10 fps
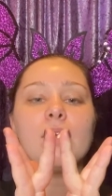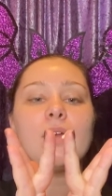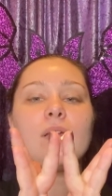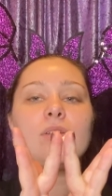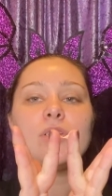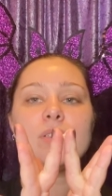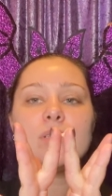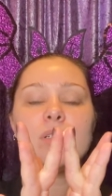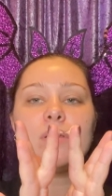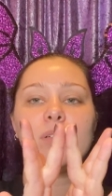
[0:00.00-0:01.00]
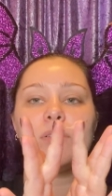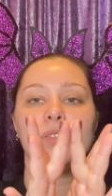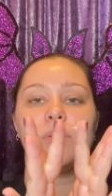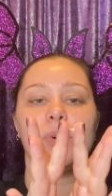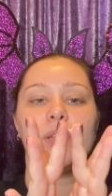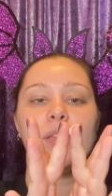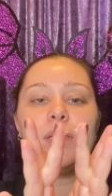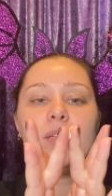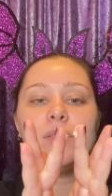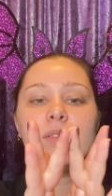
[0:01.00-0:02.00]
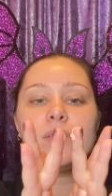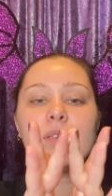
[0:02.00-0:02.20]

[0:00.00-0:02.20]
Kind of just do one of these.